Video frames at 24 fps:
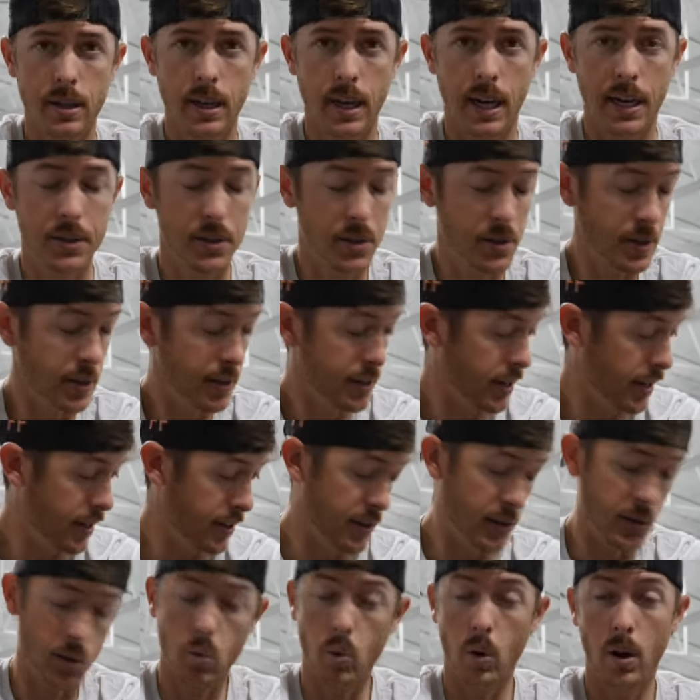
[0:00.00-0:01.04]
I just think that
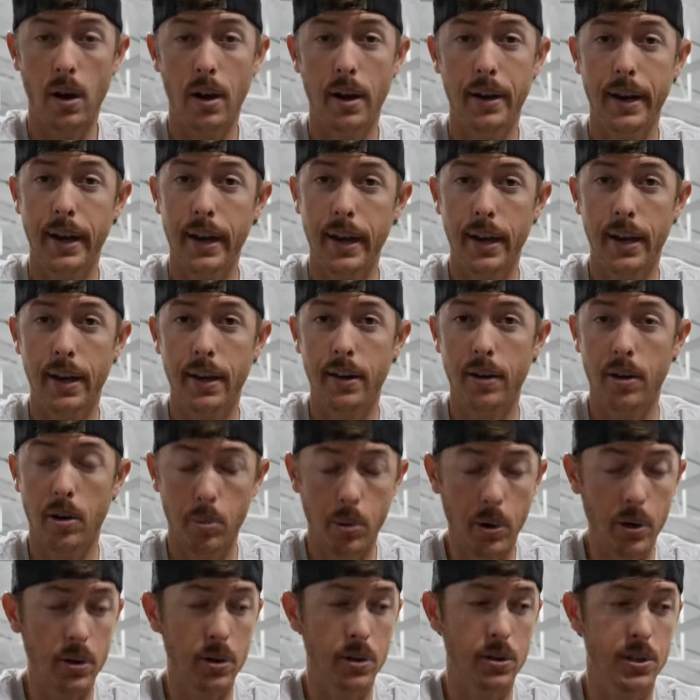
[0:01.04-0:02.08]
the squad and our
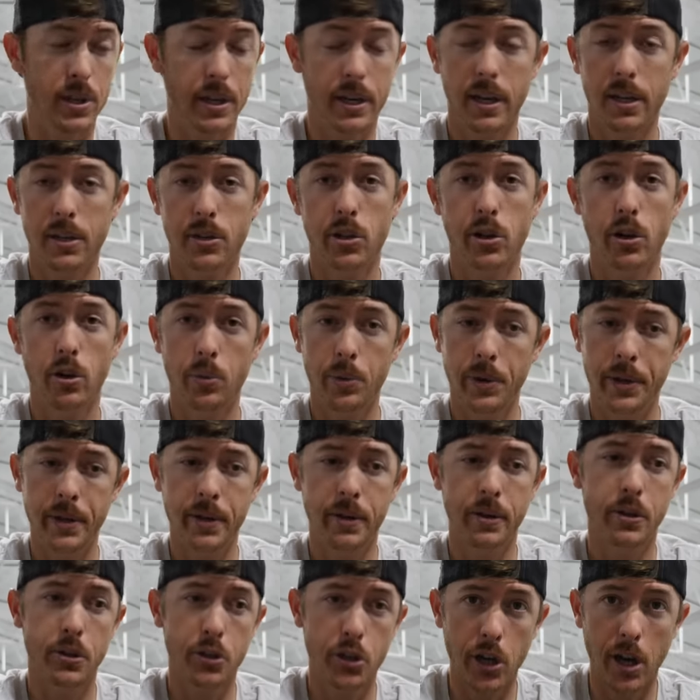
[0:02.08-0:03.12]
partners at Catchco, we did
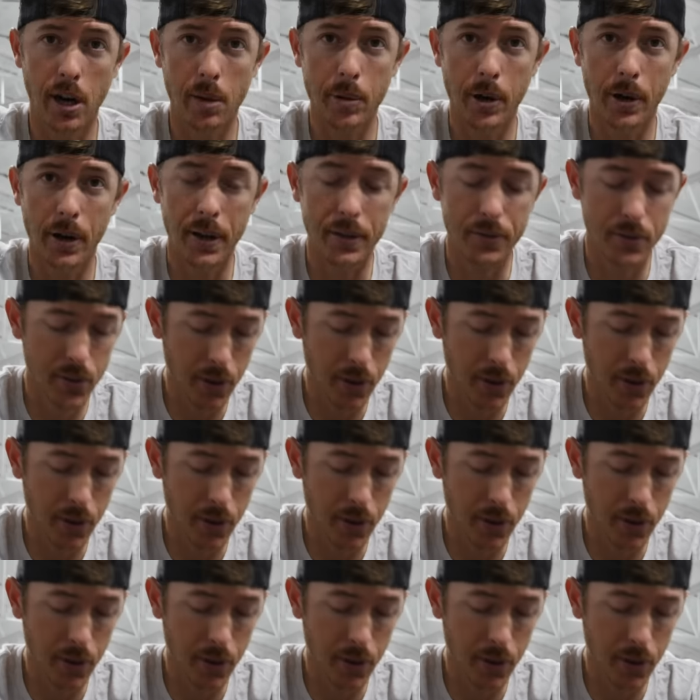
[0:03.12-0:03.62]
a good job on it.